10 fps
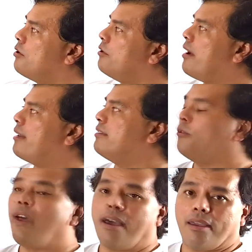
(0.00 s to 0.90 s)
or at the
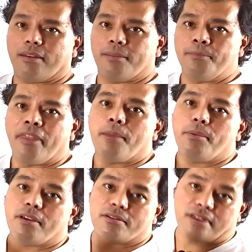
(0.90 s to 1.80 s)
right,
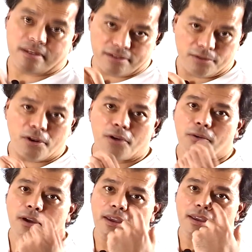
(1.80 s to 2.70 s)
because as you know,
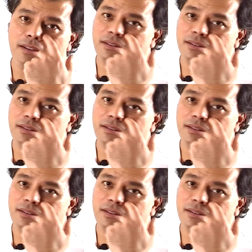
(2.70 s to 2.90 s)
in